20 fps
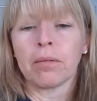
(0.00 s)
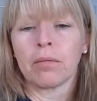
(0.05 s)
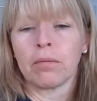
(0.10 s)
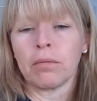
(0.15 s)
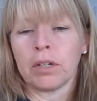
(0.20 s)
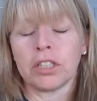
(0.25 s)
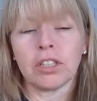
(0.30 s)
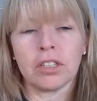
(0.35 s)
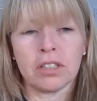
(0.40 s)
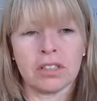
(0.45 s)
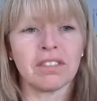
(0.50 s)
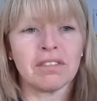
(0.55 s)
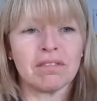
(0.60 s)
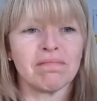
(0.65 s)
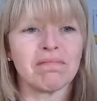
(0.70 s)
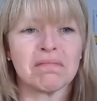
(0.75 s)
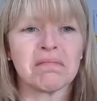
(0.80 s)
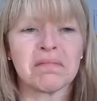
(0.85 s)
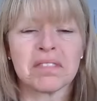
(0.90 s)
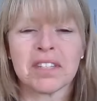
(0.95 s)
which is
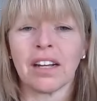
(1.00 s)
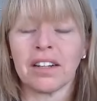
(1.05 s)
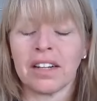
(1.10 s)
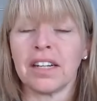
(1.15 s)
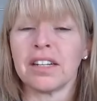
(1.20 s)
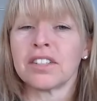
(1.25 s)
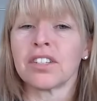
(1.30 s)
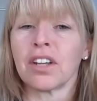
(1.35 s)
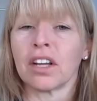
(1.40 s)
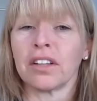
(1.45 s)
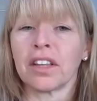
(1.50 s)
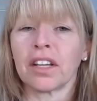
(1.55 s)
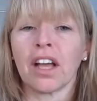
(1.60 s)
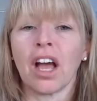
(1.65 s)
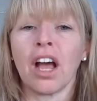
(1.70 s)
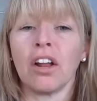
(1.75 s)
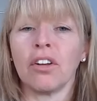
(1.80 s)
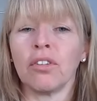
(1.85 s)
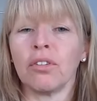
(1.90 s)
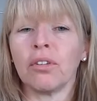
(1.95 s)
done inside the
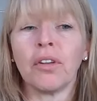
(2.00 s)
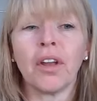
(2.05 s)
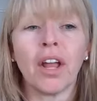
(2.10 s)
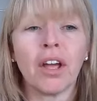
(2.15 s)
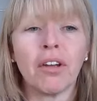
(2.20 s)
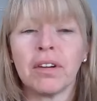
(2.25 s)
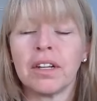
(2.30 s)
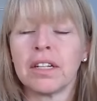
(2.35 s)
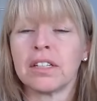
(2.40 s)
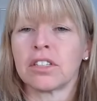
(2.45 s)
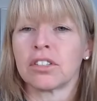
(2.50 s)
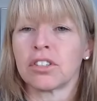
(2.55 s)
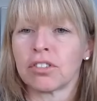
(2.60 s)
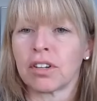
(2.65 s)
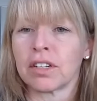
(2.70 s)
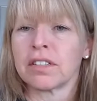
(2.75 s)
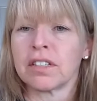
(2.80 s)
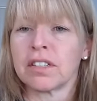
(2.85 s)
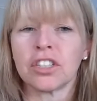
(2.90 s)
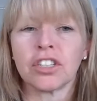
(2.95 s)
kernel, no need to
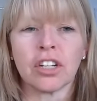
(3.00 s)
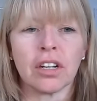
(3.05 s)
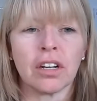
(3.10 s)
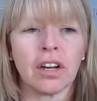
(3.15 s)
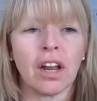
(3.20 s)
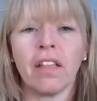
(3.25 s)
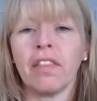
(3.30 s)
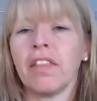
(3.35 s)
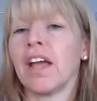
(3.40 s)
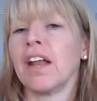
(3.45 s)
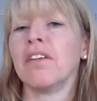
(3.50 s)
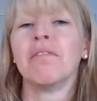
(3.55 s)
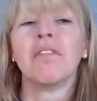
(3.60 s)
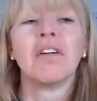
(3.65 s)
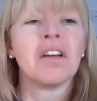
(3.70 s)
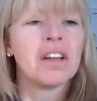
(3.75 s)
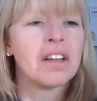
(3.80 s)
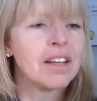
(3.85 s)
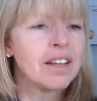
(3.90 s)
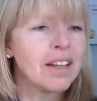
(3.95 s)
transition. And then
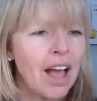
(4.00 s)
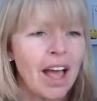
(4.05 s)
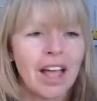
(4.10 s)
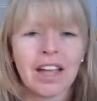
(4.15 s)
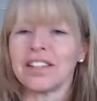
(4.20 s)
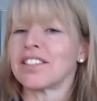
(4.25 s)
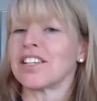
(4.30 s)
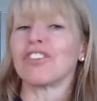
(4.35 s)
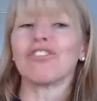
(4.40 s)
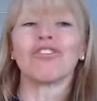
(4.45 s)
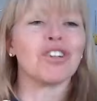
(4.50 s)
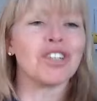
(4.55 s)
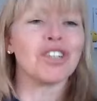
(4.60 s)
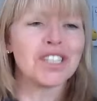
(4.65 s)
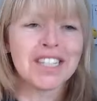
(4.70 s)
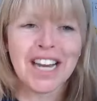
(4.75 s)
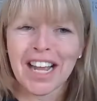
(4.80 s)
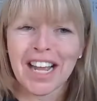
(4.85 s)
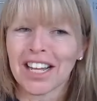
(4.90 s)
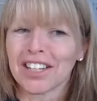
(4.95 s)

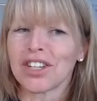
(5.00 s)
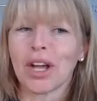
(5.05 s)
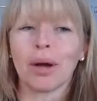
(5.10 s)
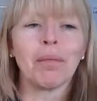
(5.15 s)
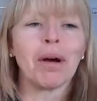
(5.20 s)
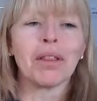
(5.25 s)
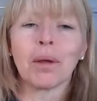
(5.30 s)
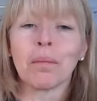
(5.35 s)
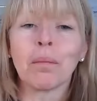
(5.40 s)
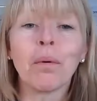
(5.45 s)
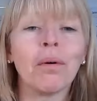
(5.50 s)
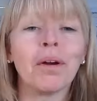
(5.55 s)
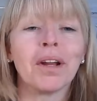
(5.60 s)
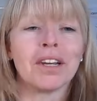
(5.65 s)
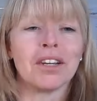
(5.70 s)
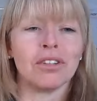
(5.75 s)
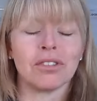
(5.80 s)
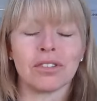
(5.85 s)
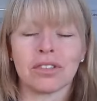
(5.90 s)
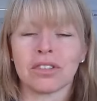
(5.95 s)
asynchronously at some other
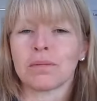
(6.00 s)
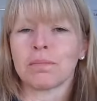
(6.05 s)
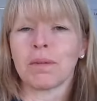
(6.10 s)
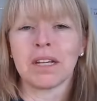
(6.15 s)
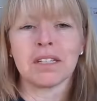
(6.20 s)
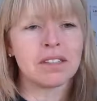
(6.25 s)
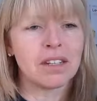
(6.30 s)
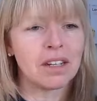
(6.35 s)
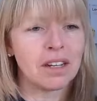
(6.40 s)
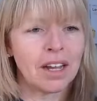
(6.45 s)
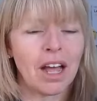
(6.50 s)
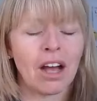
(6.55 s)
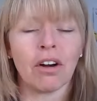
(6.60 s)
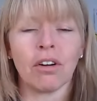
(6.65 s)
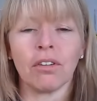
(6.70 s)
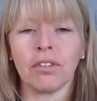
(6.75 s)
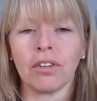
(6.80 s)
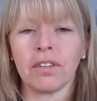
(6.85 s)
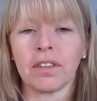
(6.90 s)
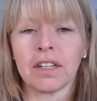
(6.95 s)
point, user space can get
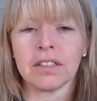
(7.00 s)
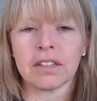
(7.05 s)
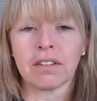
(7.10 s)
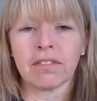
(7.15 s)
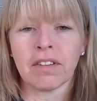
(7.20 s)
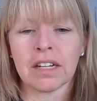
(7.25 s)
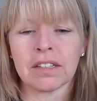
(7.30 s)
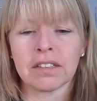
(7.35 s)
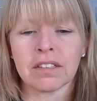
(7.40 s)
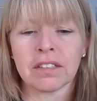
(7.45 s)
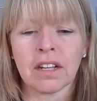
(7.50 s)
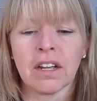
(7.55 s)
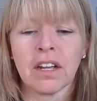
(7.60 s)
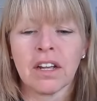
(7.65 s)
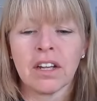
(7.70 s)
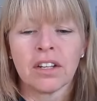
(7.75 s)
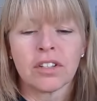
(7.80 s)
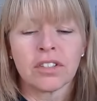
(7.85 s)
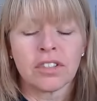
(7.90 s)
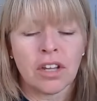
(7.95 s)
hold of these events.
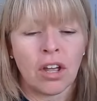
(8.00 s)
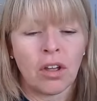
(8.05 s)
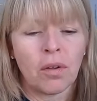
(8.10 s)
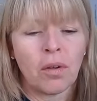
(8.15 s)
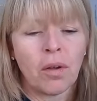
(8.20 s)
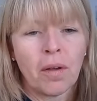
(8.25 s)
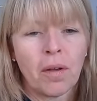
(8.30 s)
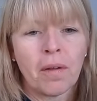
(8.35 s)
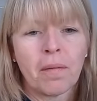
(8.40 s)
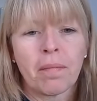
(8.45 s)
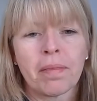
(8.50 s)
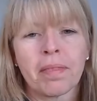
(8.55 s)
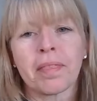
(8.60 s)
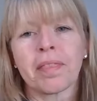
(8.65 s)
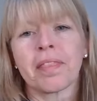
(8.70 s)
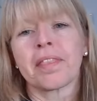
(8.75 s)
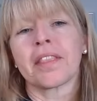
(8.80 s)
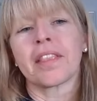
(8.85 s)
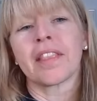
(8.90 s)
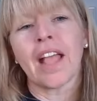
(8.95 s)
So
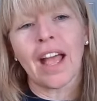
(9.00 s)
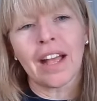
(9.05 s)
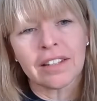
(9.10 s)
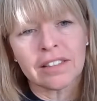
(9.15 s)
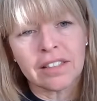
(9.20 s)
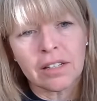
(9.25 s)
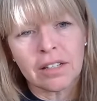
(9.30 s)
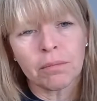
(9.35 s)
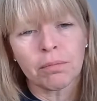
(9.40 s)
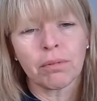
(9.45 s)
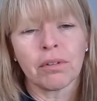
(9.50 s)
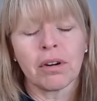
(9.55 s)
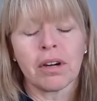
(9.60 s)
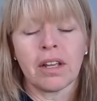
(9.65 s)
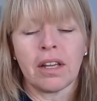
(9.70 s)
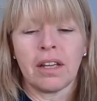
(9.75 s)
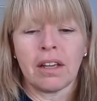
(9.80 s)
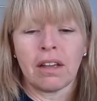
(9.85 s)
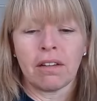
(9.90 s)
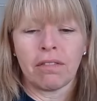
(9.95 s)
that's a
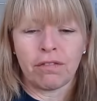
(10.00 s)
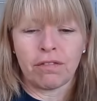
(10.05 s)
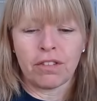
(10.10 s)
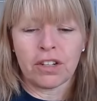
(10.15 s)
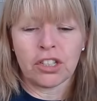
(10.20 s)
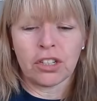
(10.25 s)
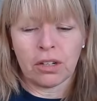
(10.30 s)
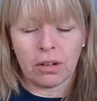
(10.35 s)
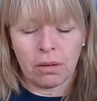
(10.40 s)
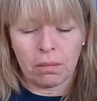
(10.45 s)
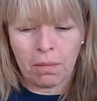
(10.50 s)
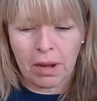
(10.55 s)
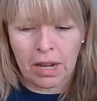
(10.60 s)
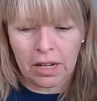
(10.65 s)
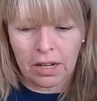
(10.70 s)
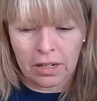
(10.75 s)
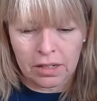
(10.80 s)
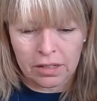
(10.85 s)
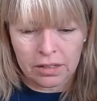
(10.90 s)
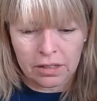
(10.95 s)
pretty efficient
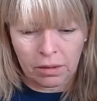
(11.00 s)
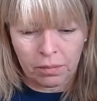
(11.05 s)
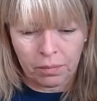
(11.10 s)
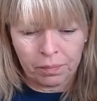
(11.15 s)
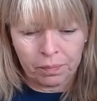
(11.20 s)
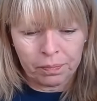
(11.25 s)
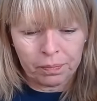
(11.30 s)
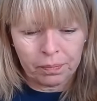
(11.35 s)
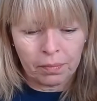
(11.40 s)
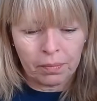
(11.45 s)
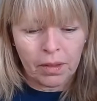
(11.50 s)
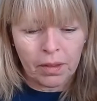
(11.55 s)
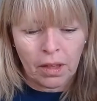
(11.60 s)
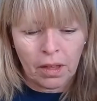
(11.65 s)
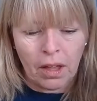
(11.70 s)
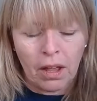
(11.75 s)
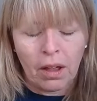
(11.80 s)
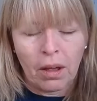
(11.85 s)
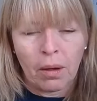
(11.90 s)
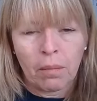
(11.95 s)
mechanism.
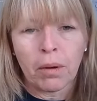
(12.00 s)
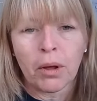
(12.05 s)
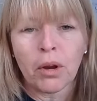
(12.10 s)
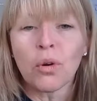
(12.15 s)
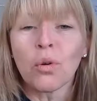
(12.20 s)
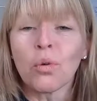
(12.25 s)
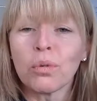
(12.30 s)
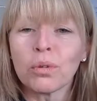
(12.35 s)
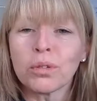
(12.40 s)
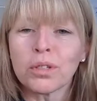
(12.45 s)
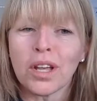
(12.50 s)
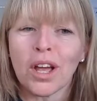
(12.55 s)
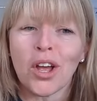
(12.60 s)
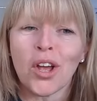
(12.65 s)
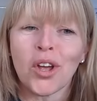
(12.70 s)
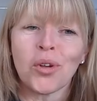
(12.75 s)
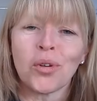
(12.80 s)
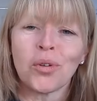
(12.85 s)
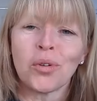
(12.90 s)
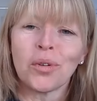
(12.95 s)
But
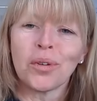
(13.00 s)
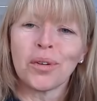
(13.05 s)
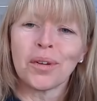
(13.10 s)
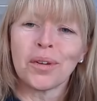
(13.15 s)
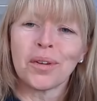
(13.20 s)
also,